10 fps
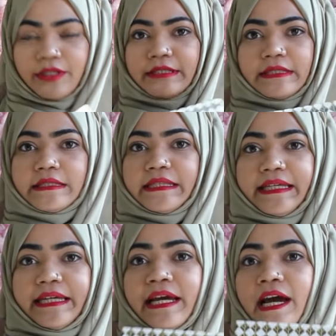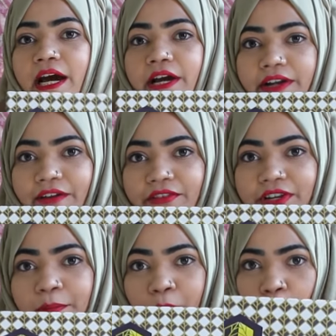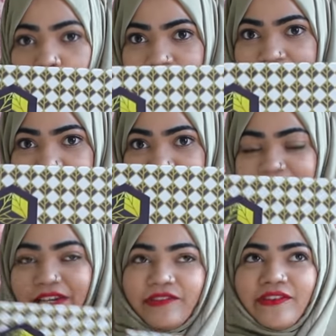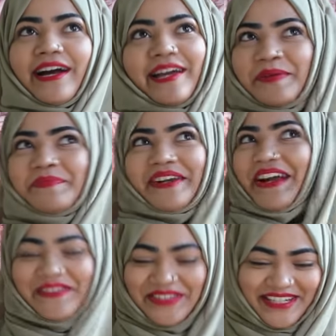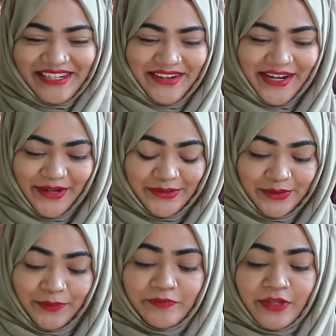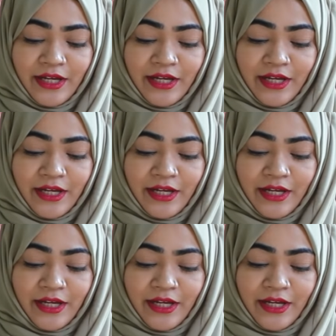This is the Reverie Box, if I am pronouncing it right, I don't know.